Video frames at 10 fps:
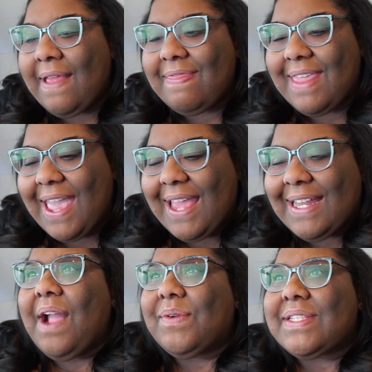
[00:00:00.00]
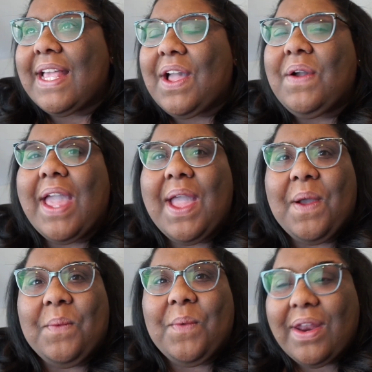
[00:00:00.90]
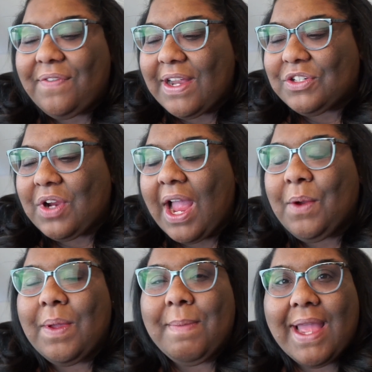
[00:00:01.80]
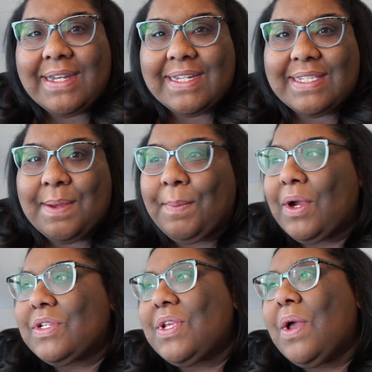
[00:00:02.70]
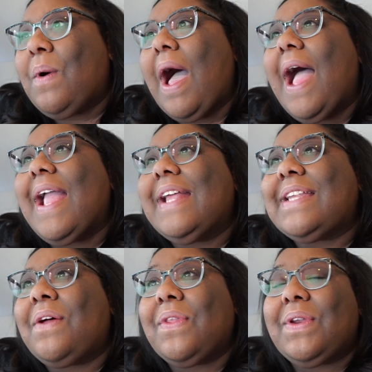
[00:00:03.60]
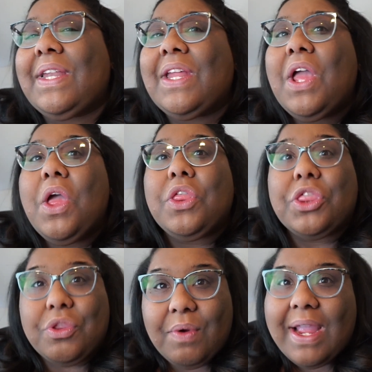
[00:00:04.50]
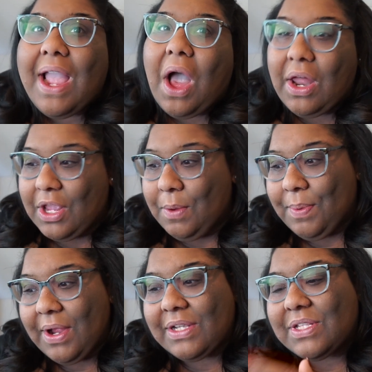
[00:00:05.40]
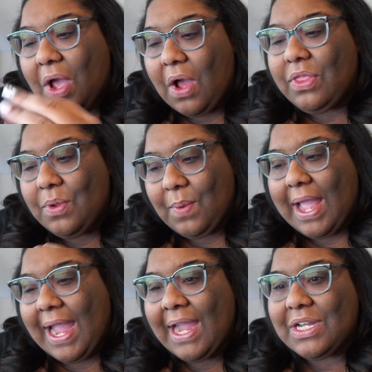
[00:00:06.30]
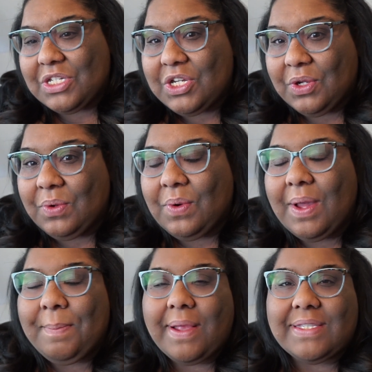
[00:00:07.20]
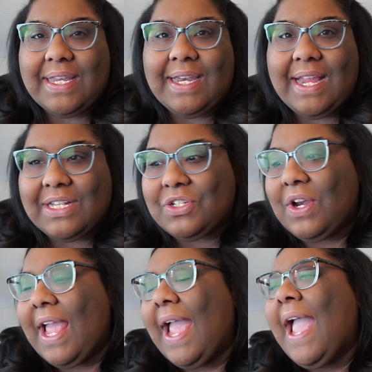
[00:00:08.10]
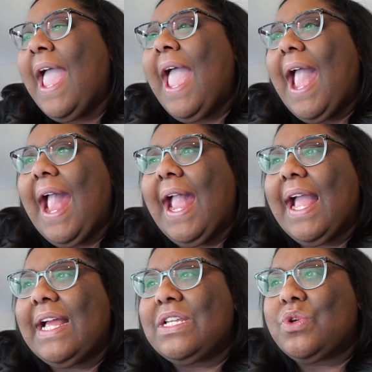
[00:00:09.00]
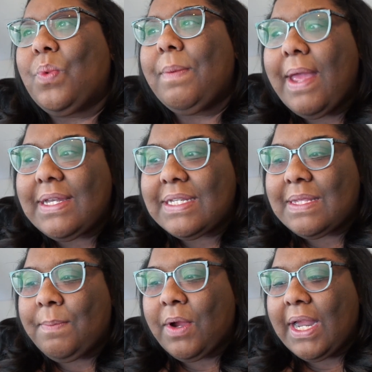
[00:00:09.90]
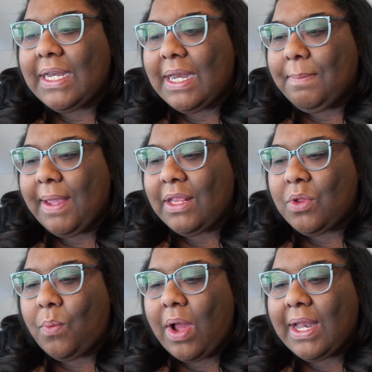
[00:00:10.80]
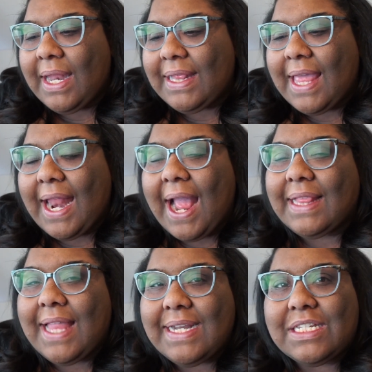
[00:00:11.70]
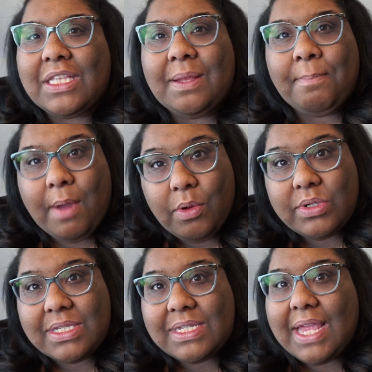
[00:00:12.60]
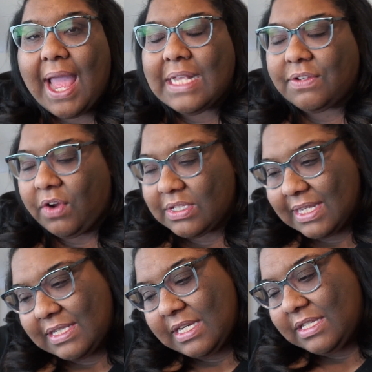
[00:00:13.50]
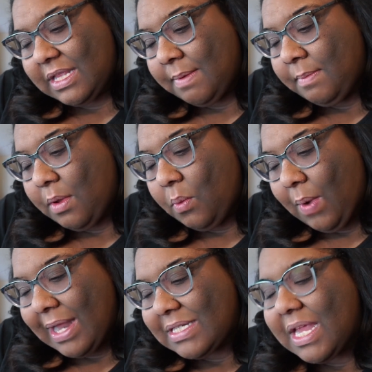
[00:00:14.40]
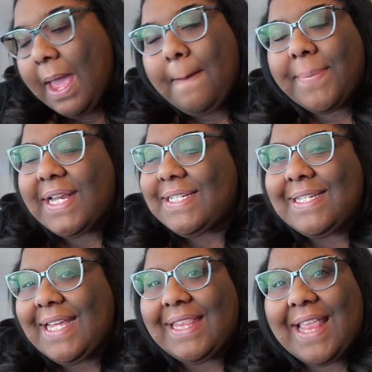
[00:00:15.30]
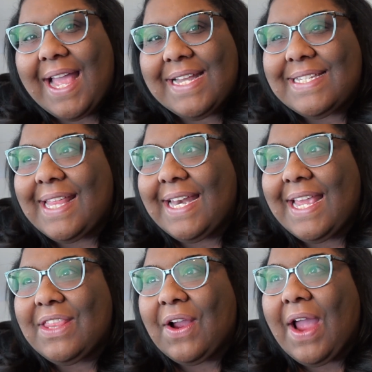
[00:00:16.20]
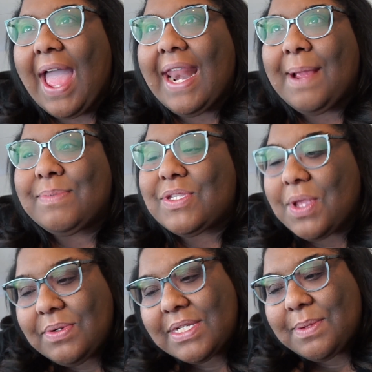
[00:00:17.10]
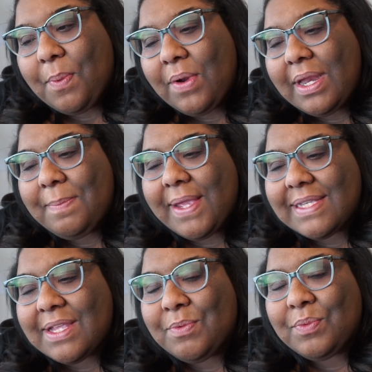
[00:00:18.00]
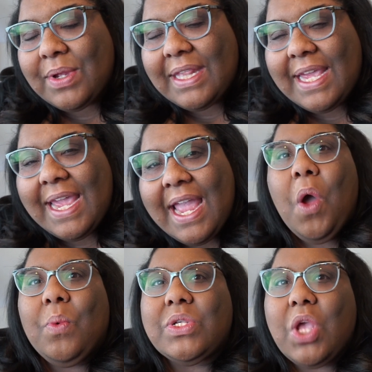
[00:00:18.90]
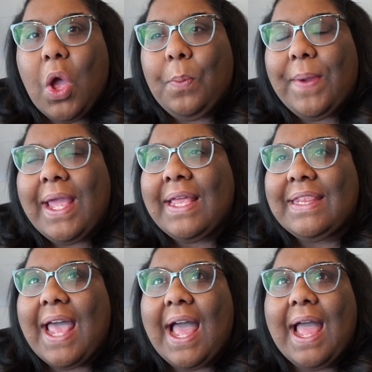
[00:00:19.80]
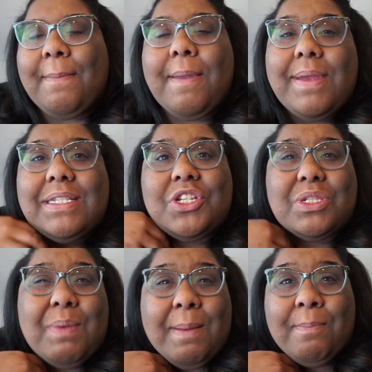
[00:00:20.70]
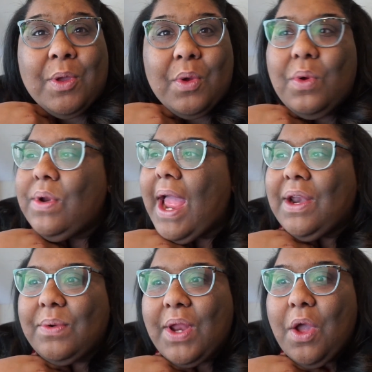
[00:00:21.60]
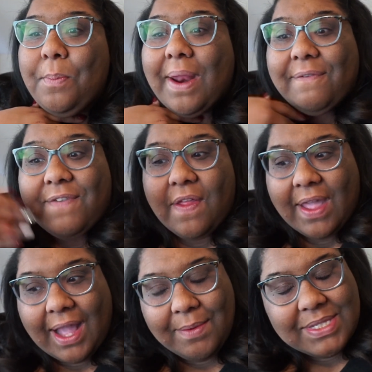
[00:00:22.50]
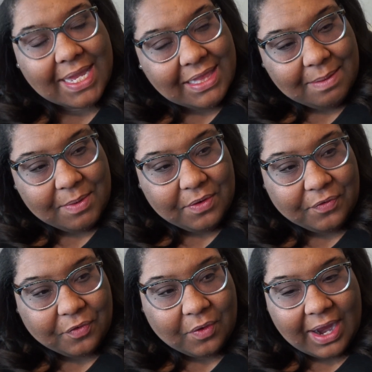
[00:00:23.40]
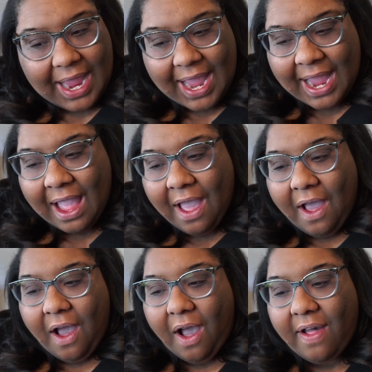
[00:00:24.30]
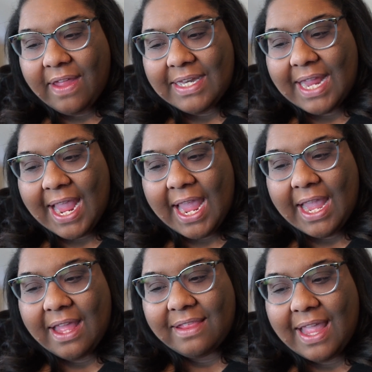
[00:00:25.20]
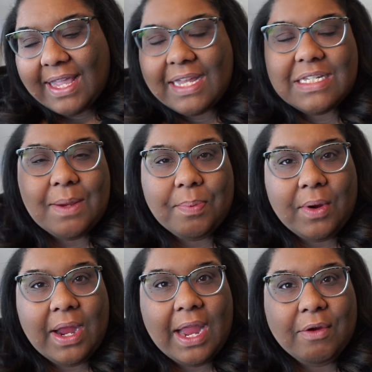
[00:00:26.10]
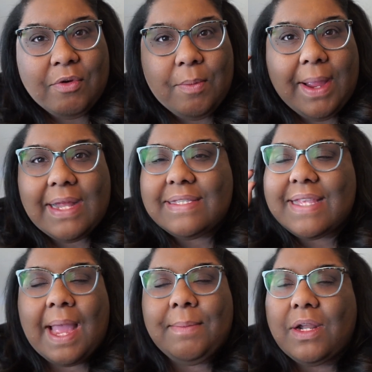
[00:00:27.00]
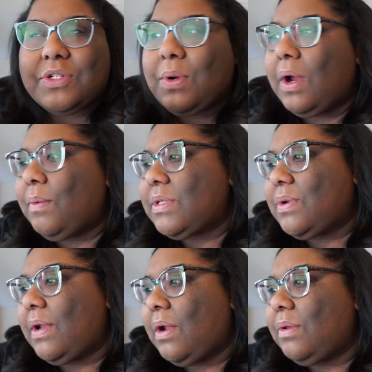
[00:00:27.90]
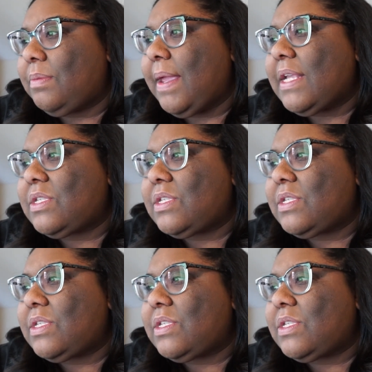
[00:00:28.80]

And then I was like, okay, what if I try We Met in December? So I downloaded 3 audiobooks on the way to Belton yesterday, and We Met in December ended up being the one that I liked the most as far as listening to them went, but I didn't get that into that either, and I'm so disappointed because I really was hoping that, maybe it's just my mood, I don't know, but I felt like I was in the mood for a holiday, like, contemporary romance. I'm not sure what's going on with me.